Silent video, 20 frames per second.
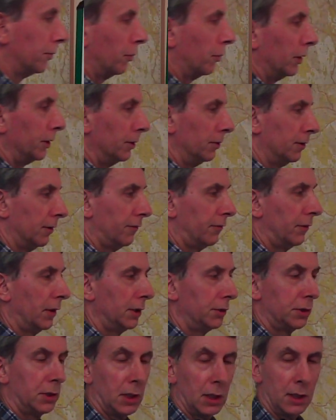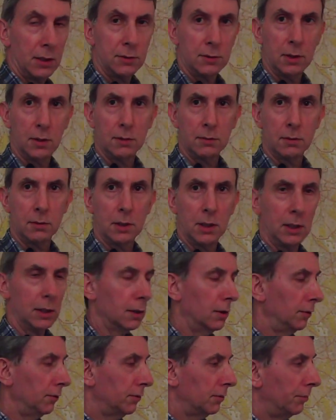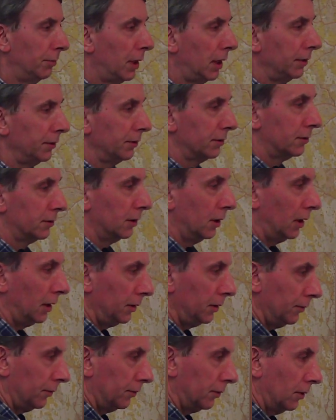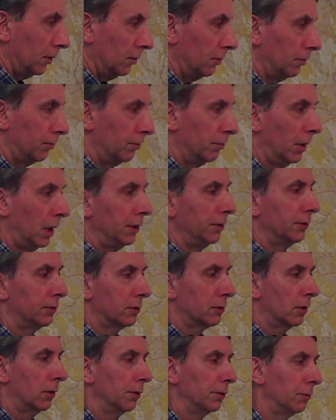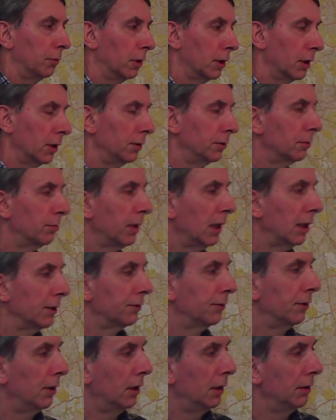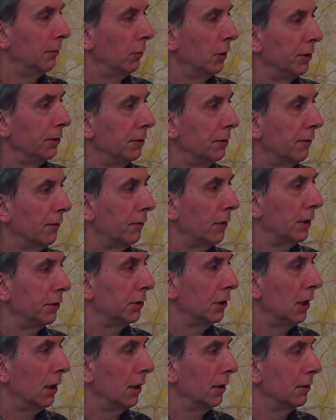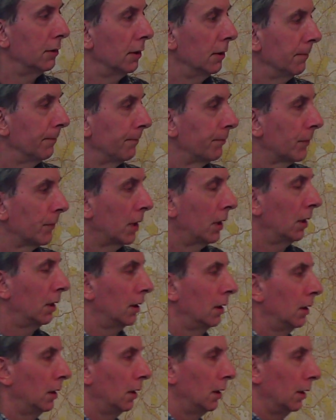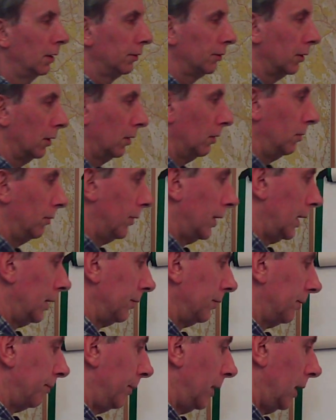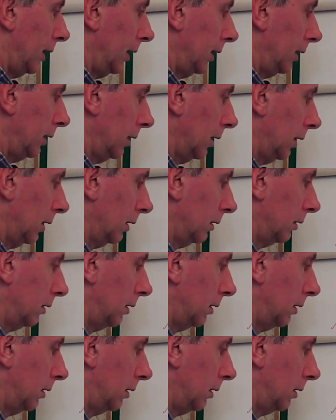when you differentiate it, it goes to minus sine, so minus cos will go to plus sine when you differentiate it. So that's my